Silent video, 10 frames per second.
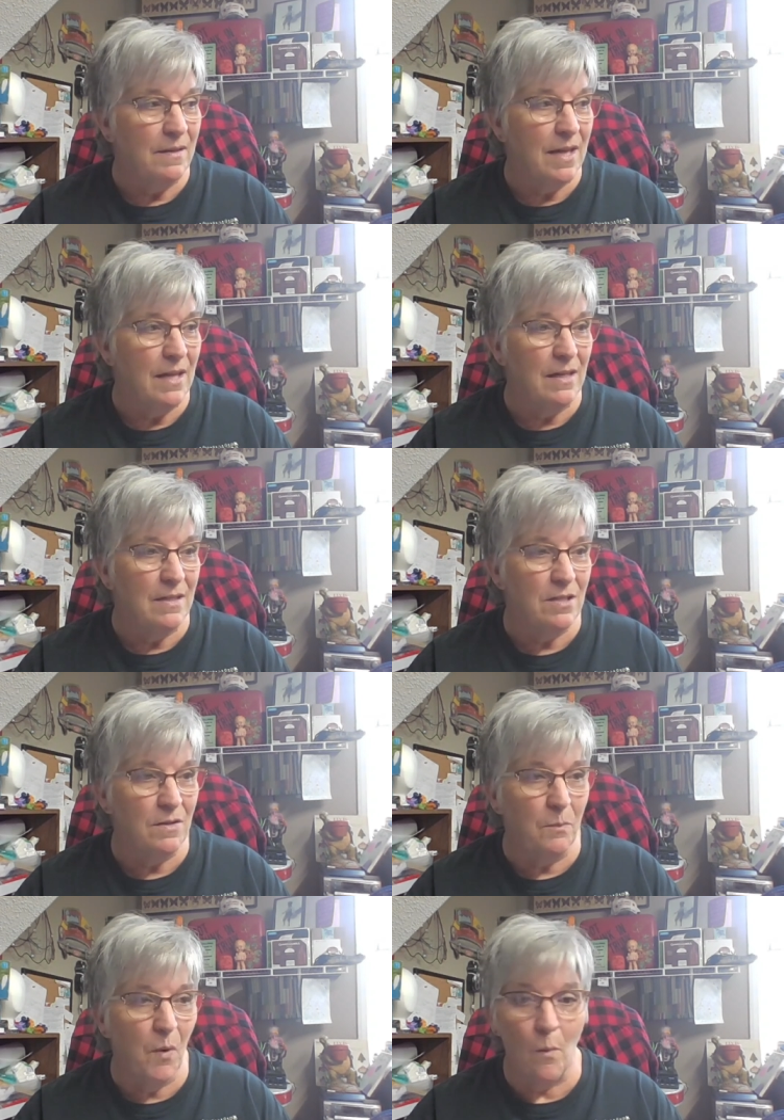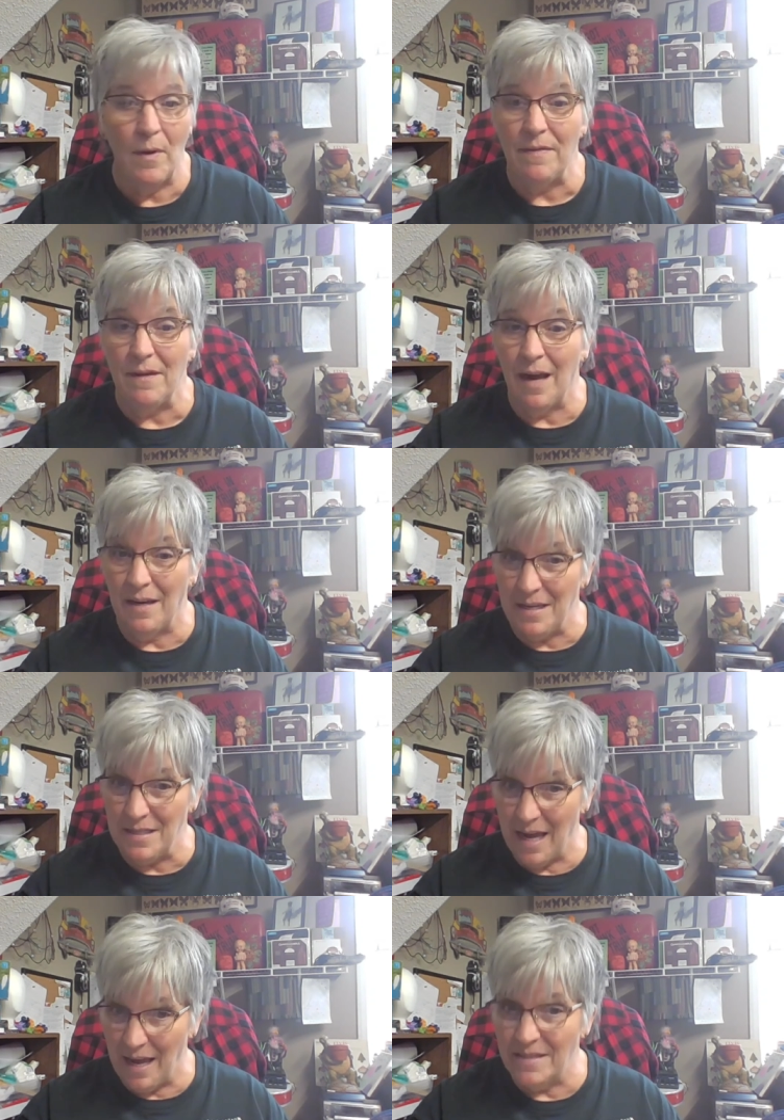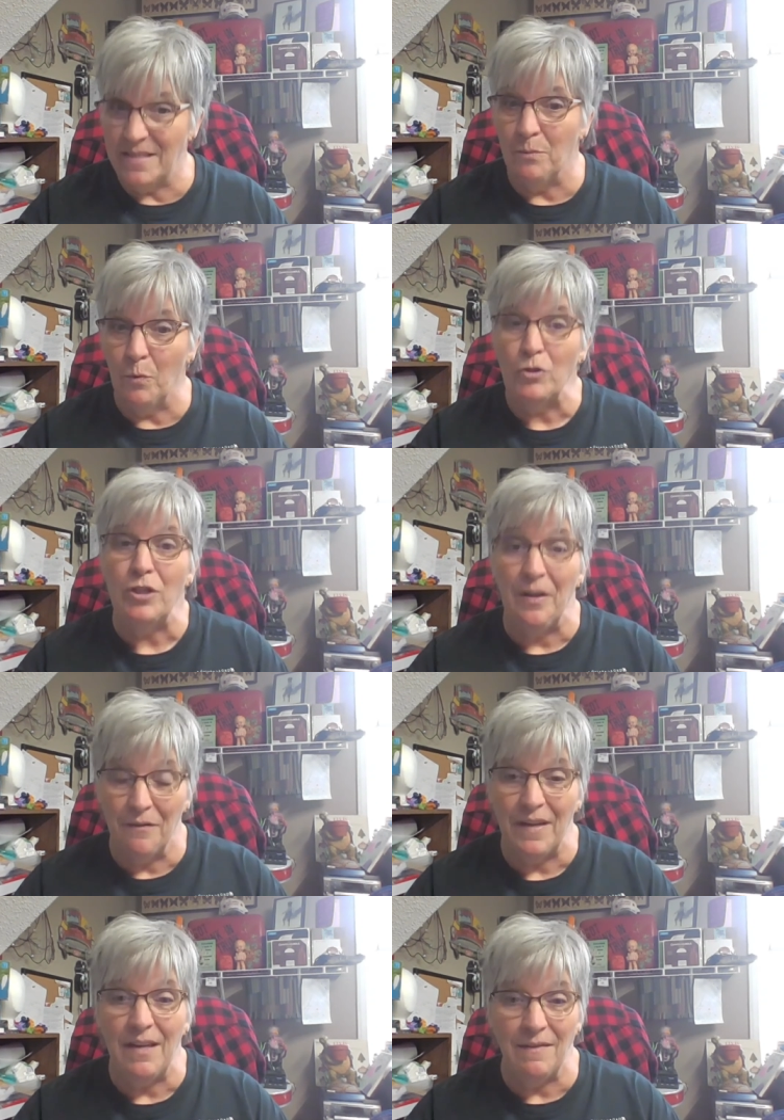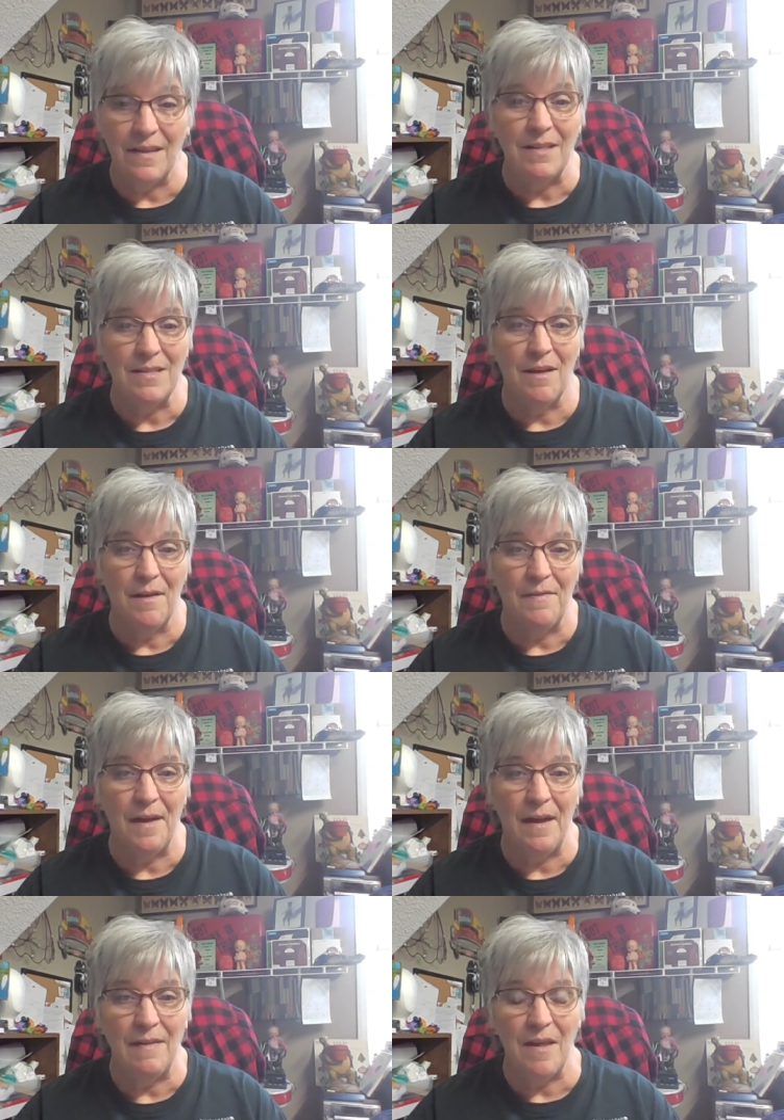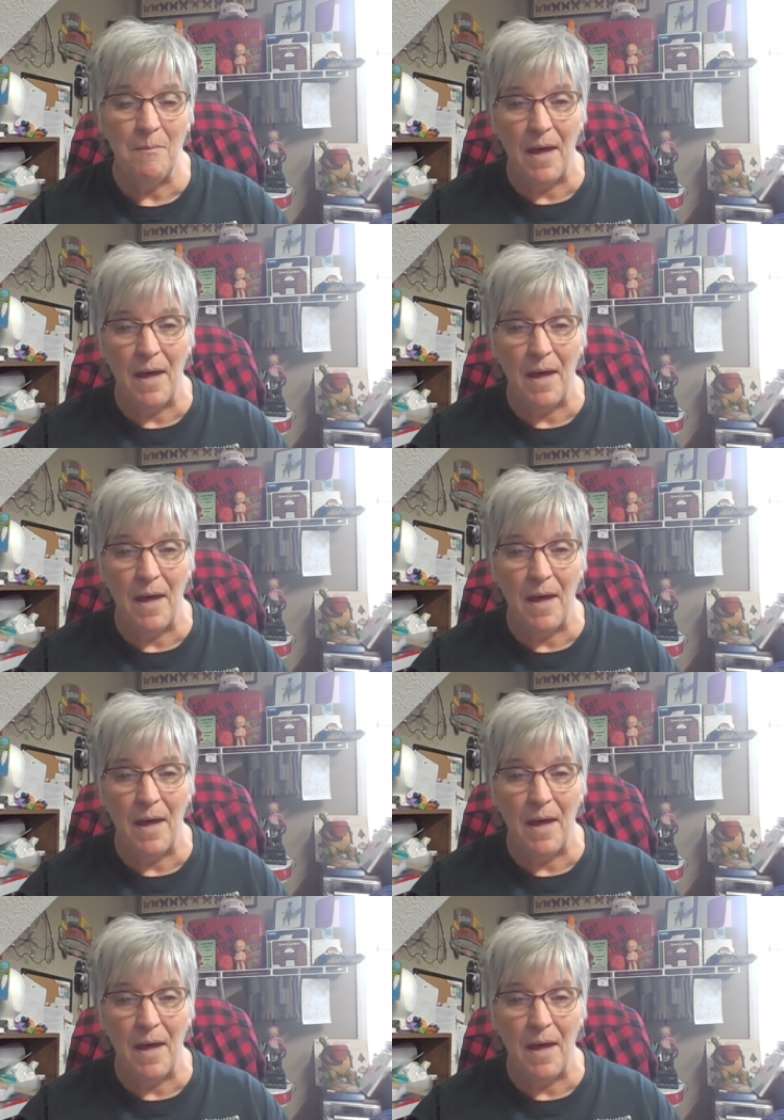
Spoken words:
getting to the point that I need to add some more shelving and things like that, that